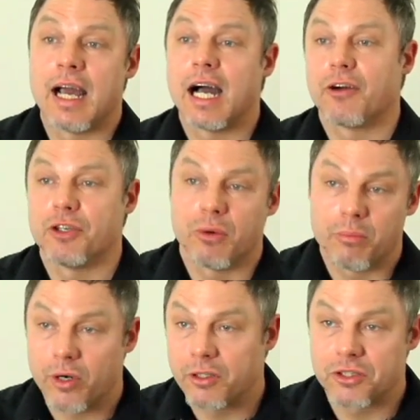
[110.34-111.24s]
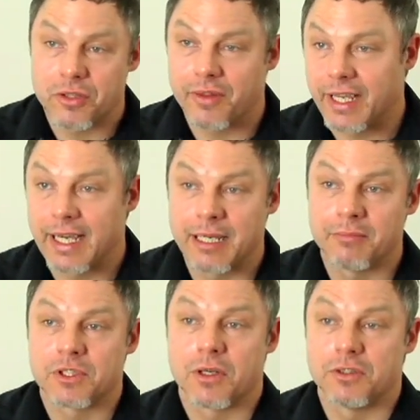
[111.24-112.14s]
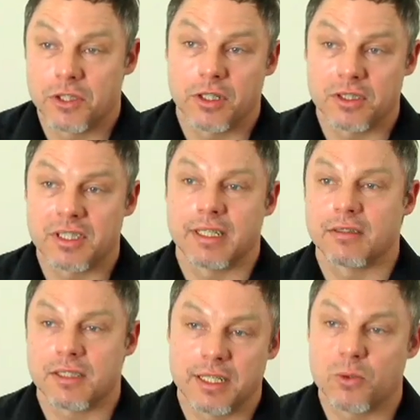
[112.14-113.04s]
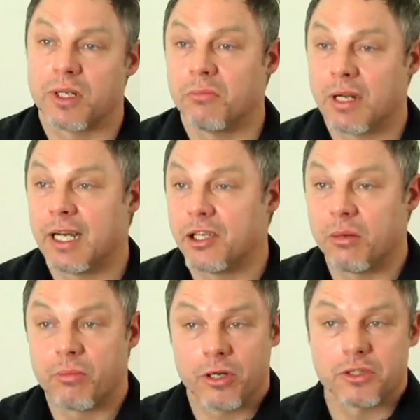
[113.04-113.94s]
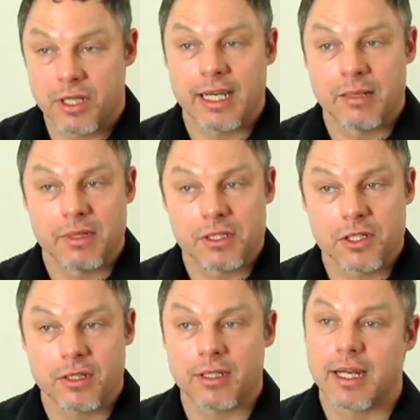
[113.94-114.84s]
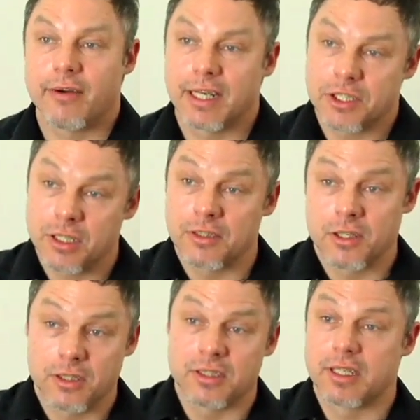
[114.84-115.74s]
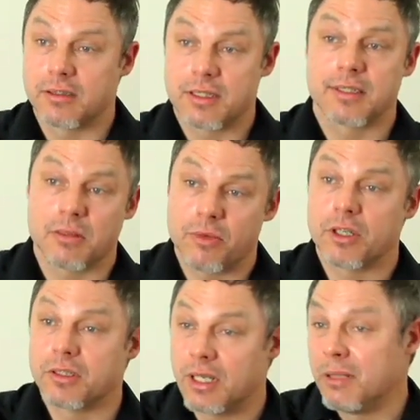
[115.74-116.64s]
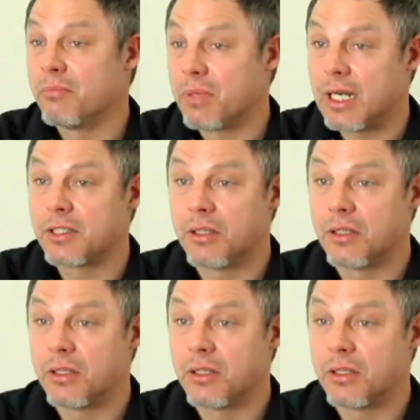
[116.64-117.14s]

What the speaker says: how you approach the game. So certain skill sets would imply you approach the game in a certain direction, and certain skill sets imply